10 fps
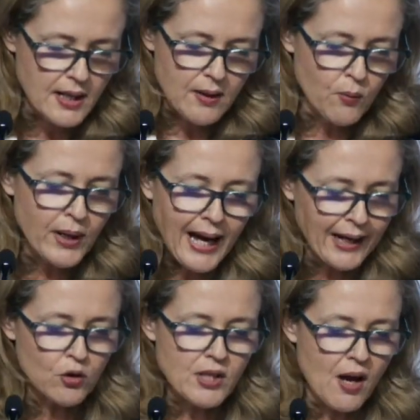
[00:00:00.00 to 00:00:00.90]
We
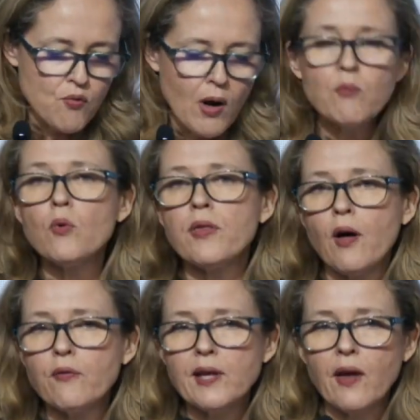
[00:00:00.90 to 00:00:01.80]
cannot have one
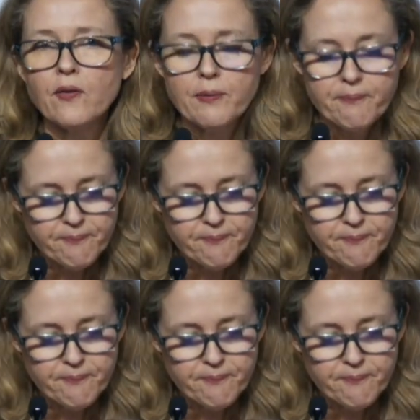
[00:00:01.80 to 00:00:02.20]
without the other.